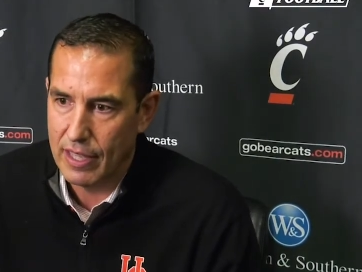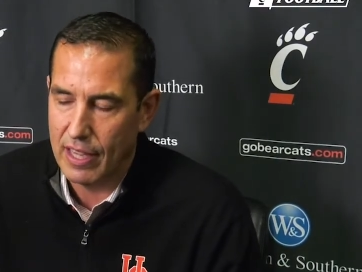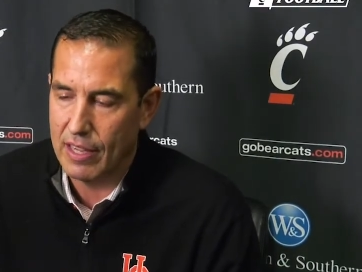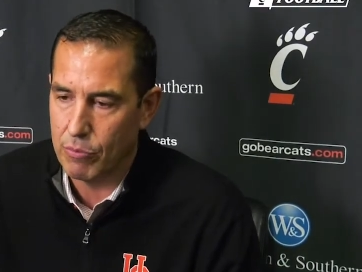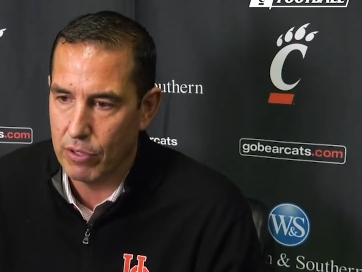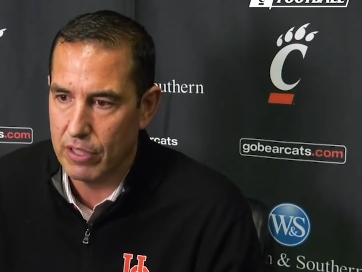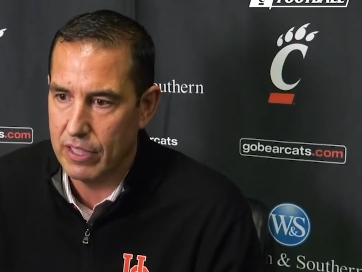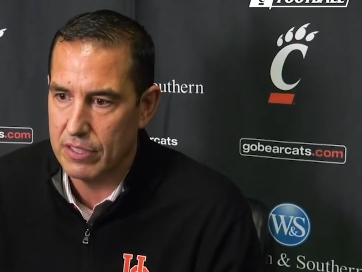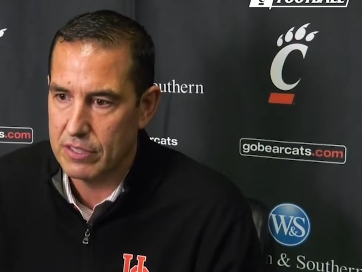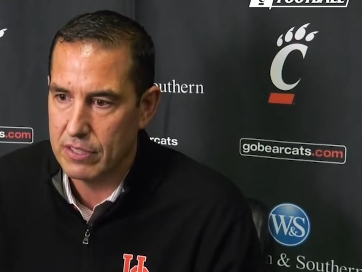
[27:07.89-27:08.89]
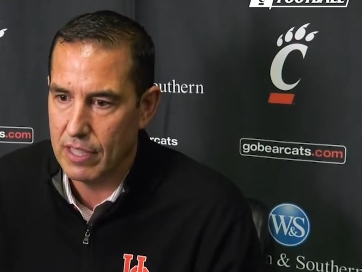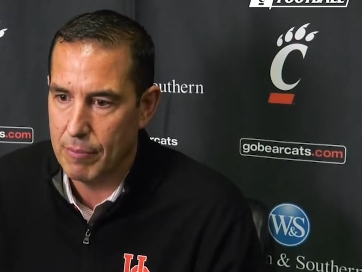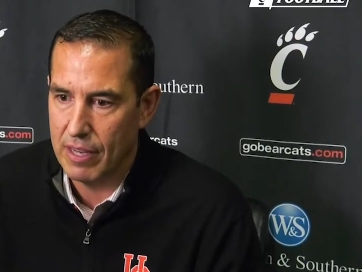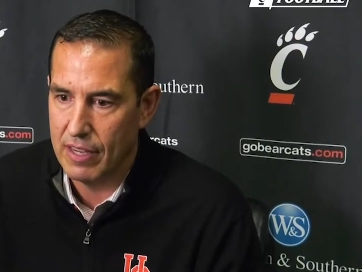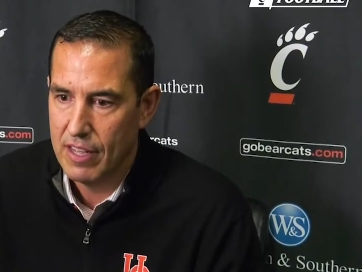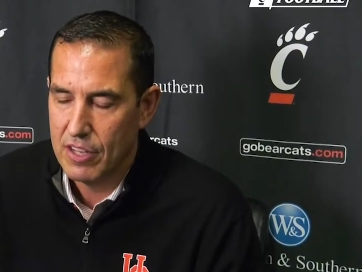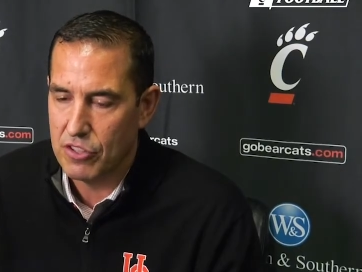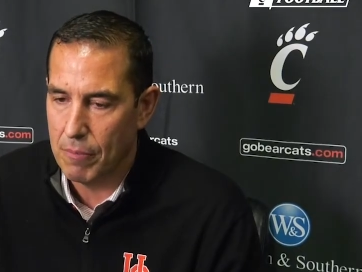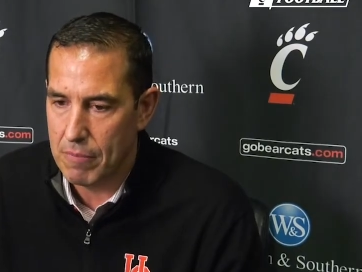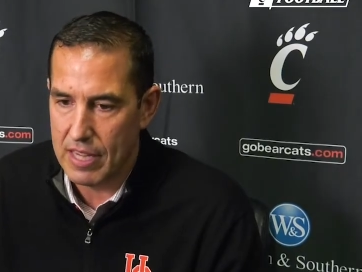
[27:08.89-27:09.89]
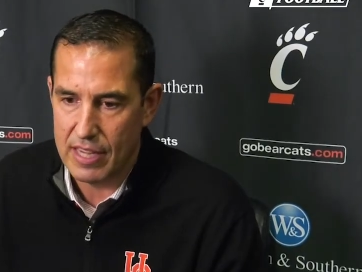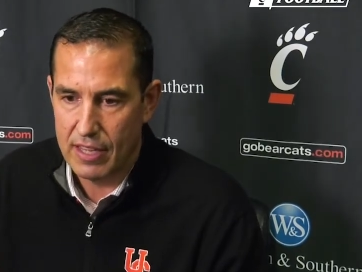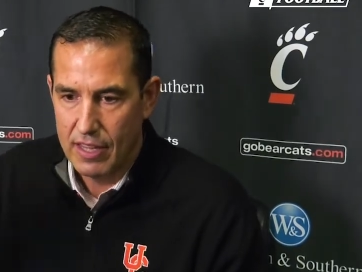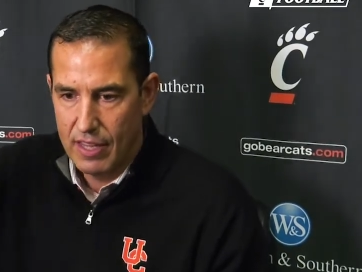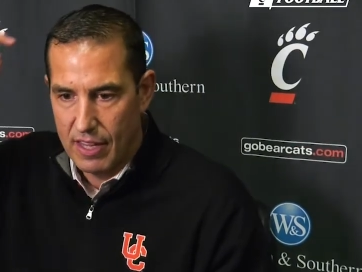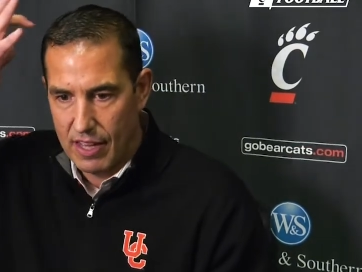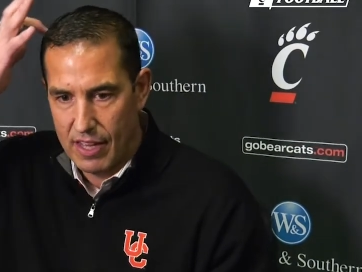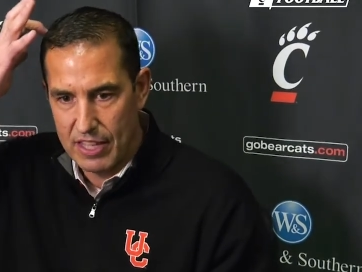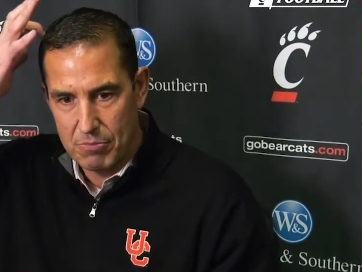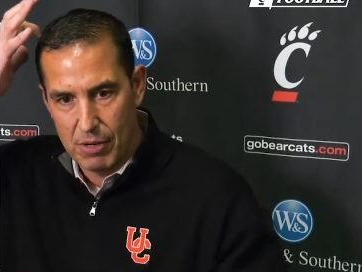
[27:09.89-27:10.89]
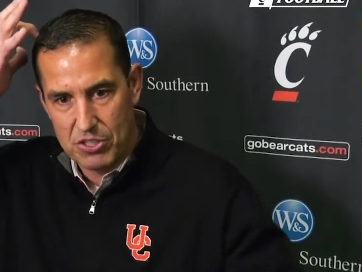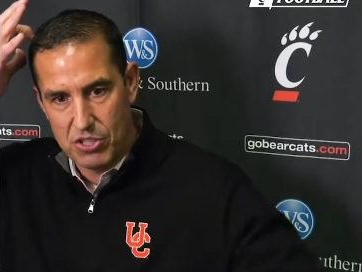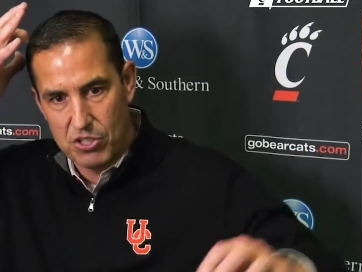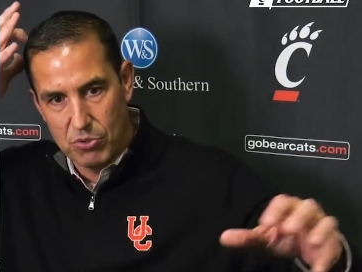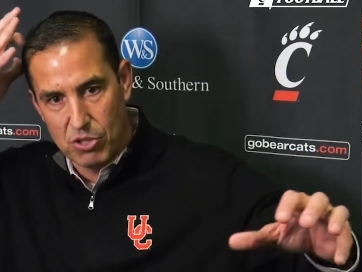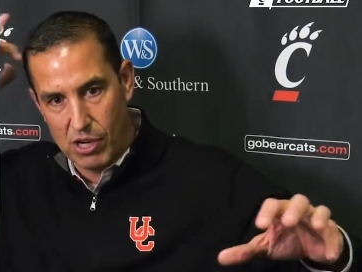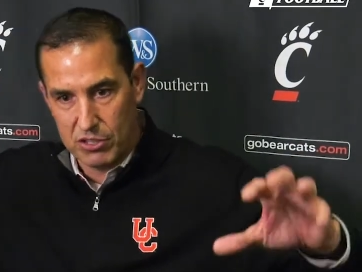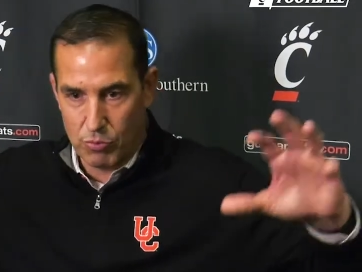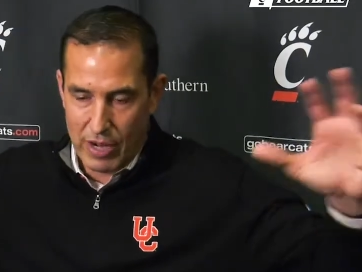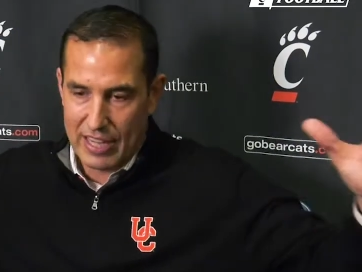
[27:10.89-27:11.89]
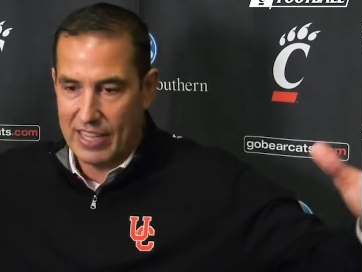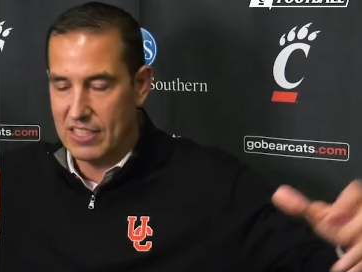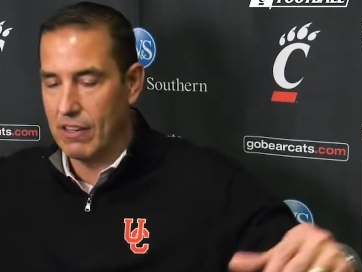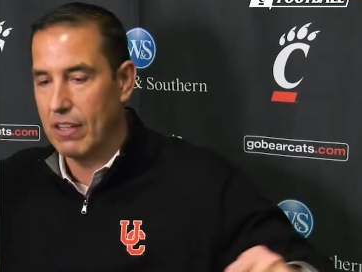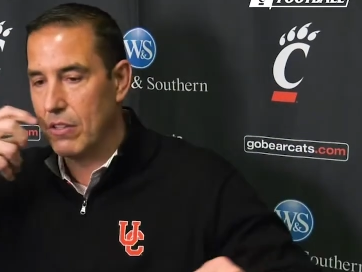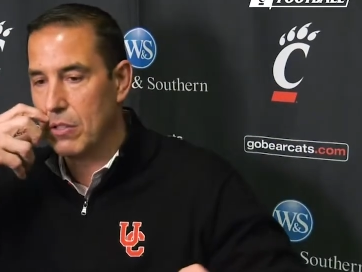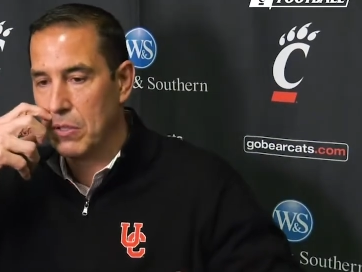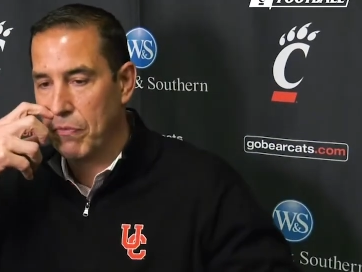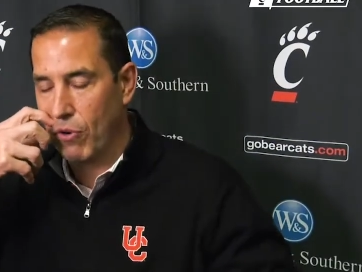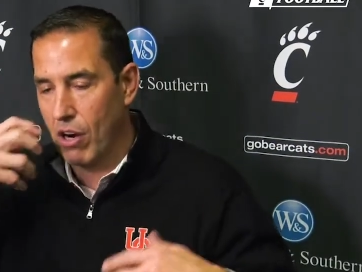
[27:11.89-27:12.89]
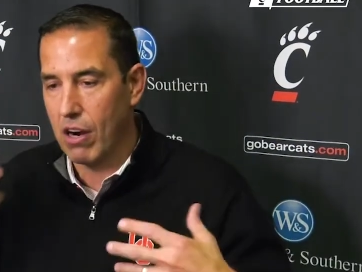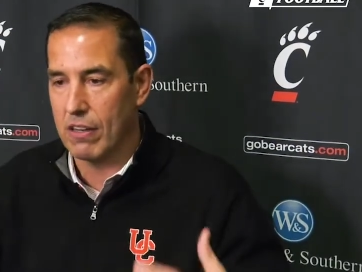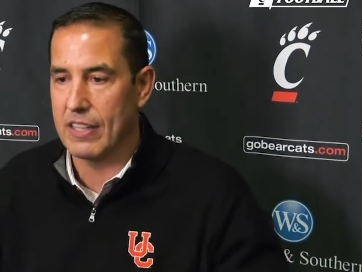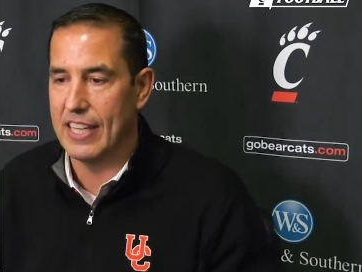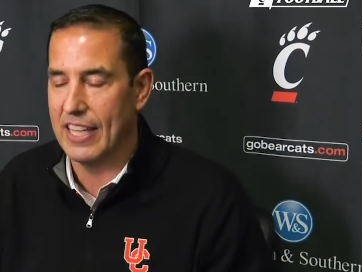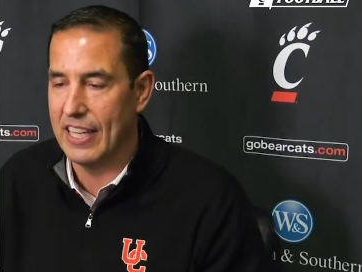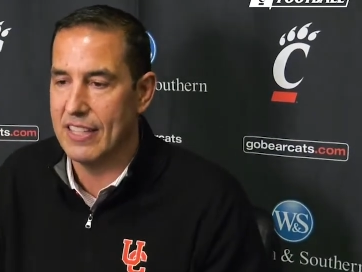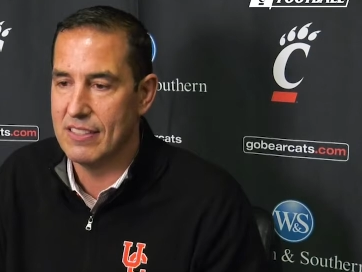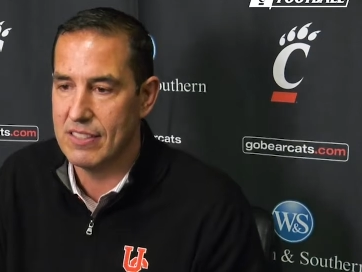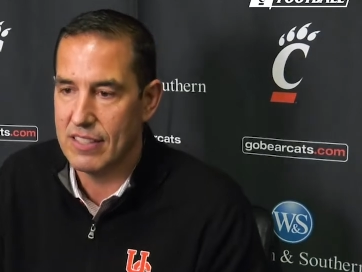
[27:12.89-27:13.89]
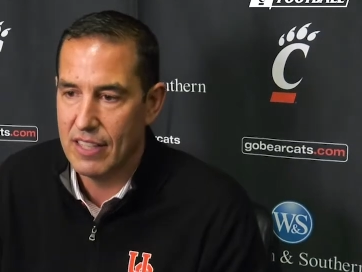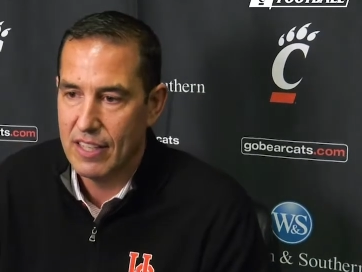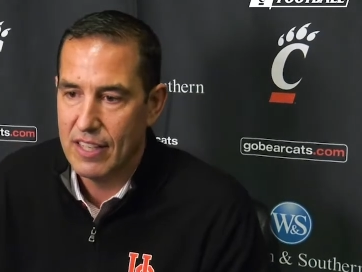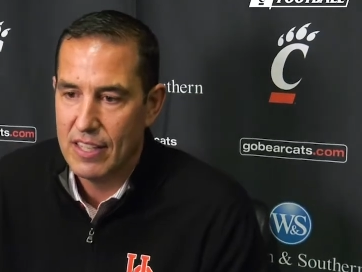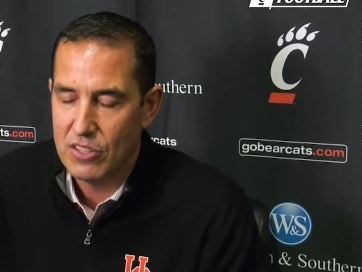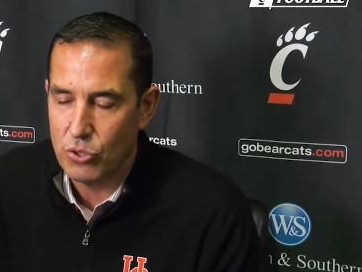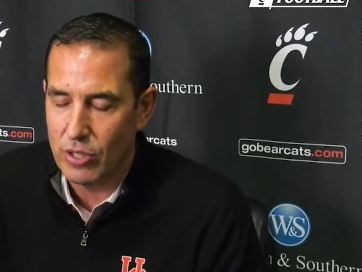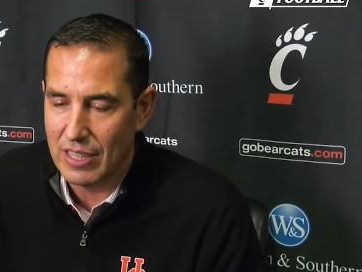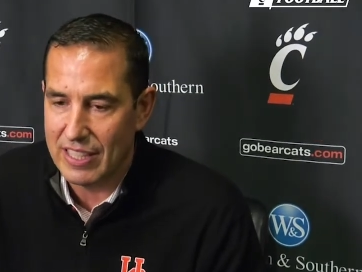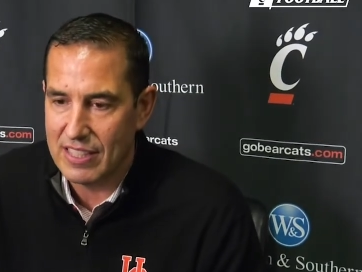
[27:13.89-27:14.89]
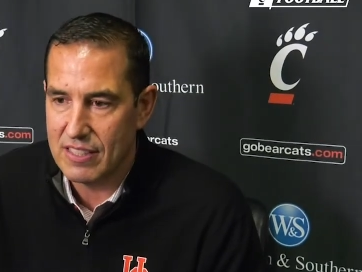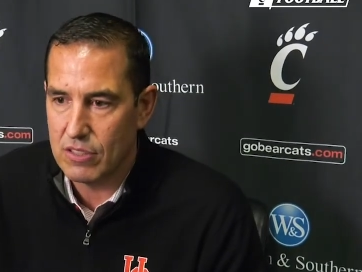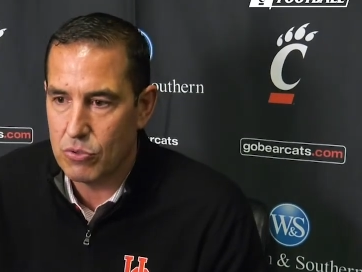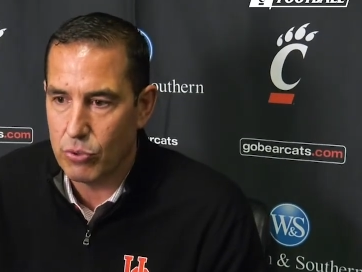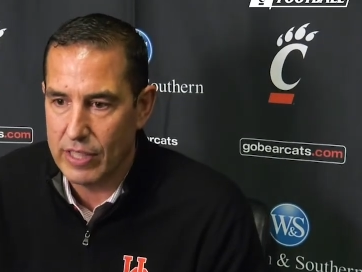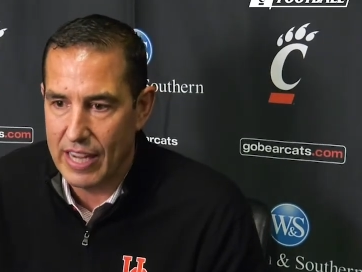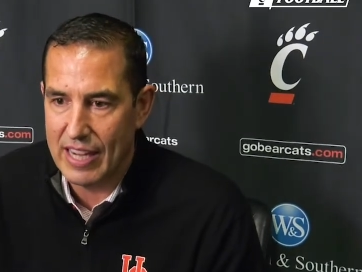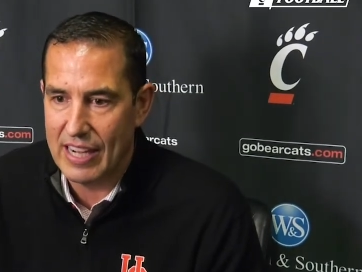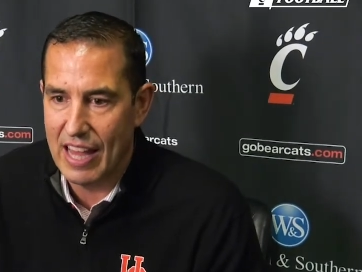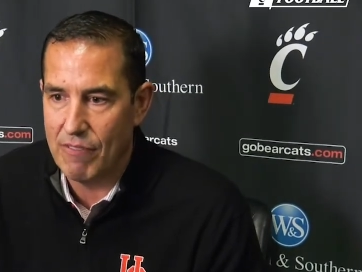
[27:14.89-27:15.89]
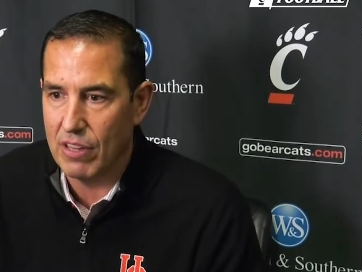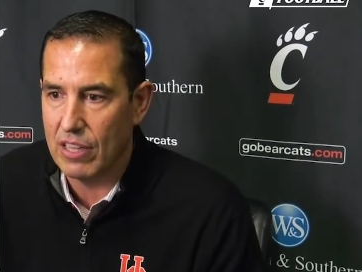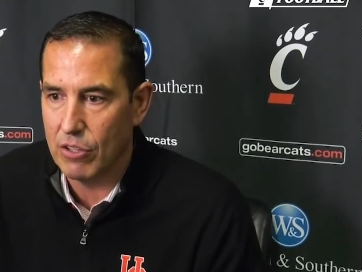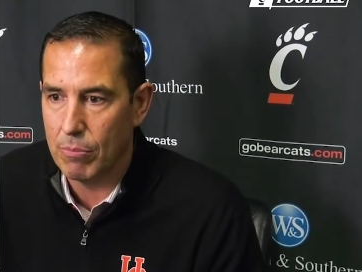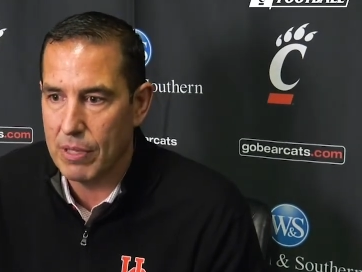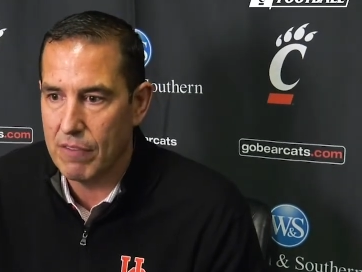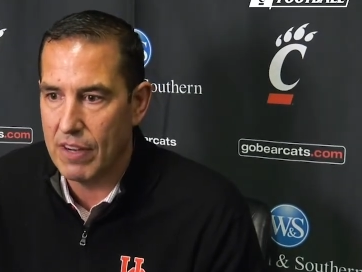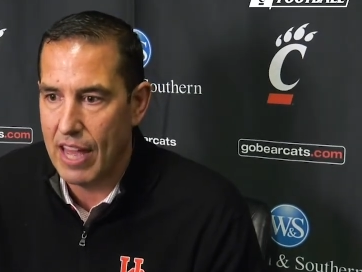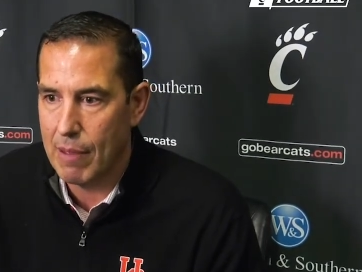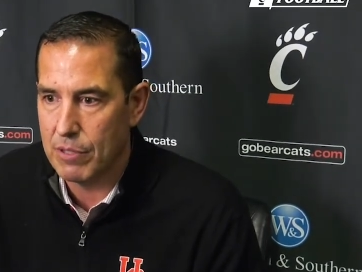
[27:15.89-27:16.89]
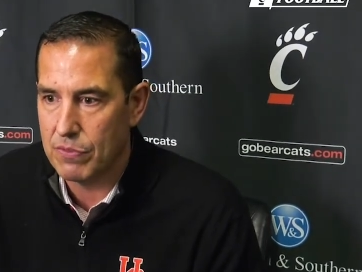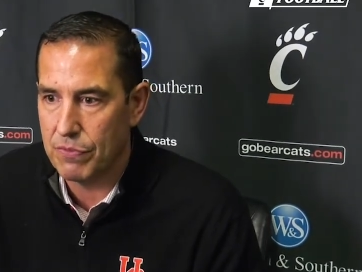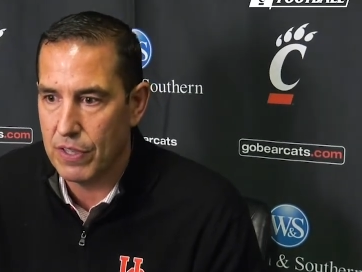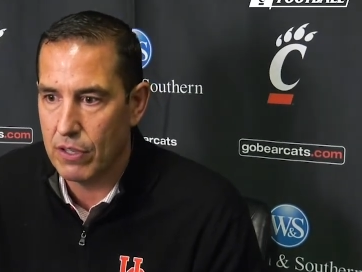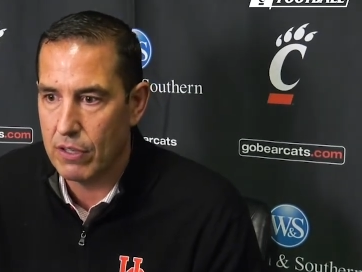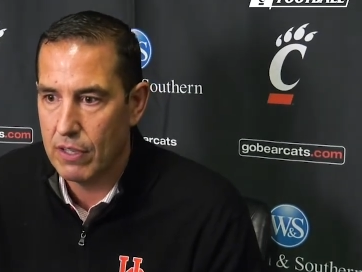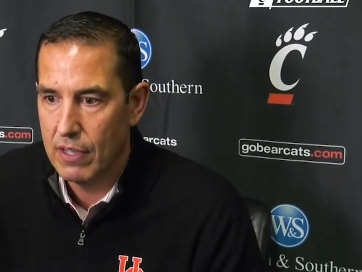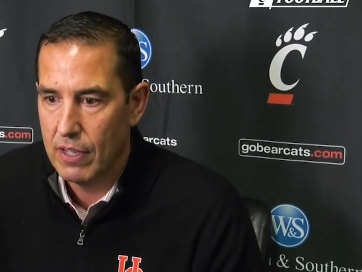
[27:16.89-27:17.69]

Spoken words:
It really is. I mean, to me, as much as you talked rankings, for our kids to at least create and have a little bit of an atmosphere